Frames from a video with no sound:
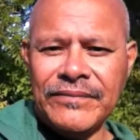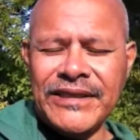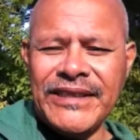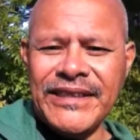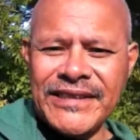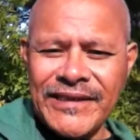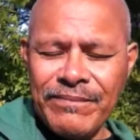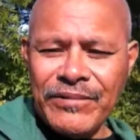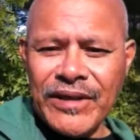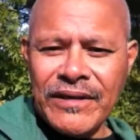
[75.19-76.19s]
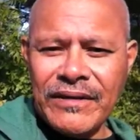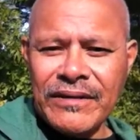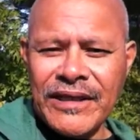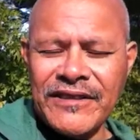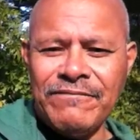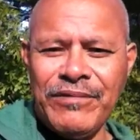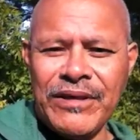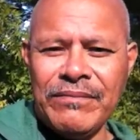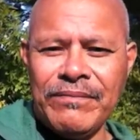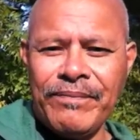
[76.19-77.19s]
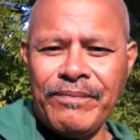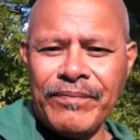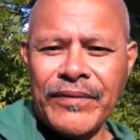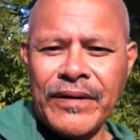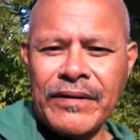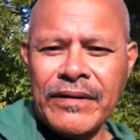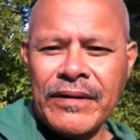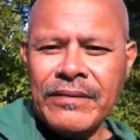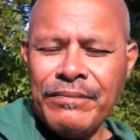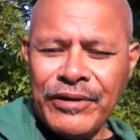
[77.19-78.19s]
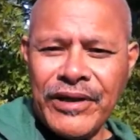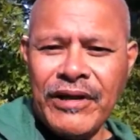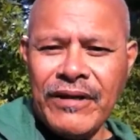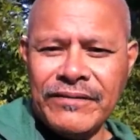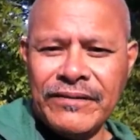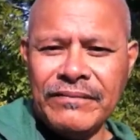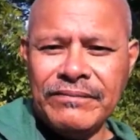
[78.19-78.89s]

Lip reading: Is there something that you've been putting off